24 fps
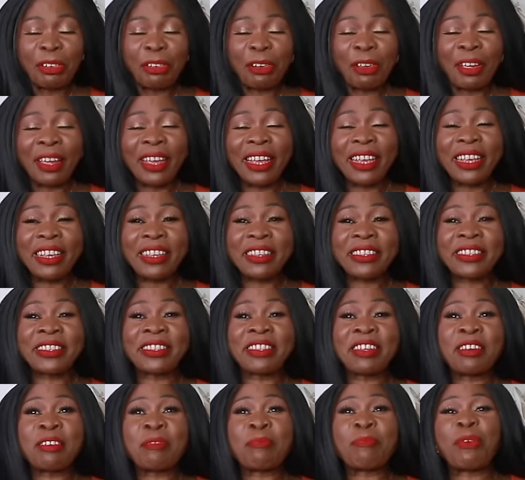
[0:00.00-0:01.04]
three is
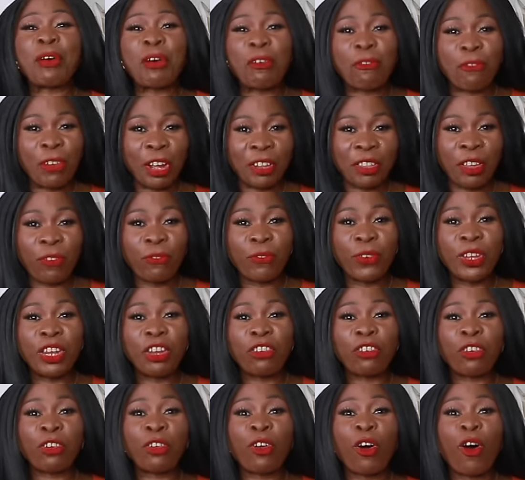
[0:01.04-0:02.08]
the perfect
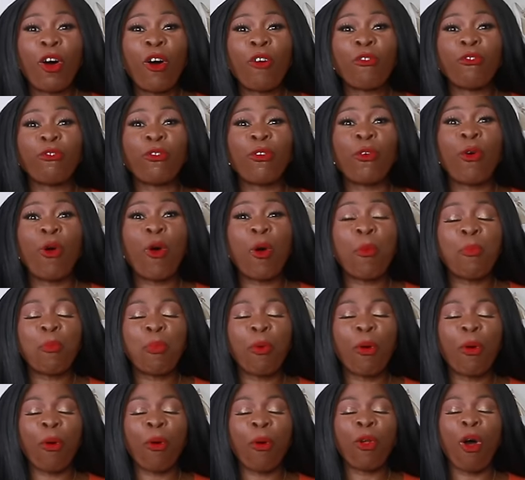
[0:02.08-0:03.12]
definition of go
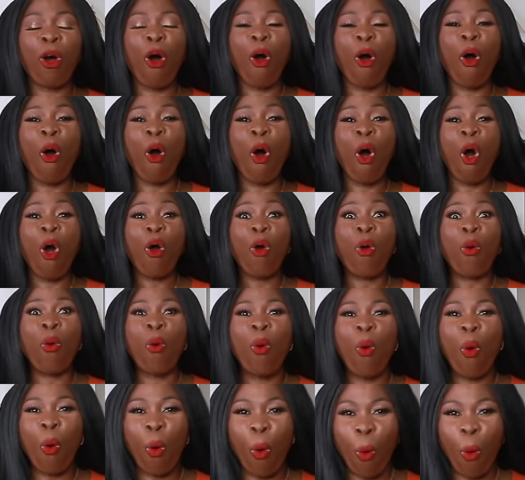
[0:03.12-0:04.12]
bold or go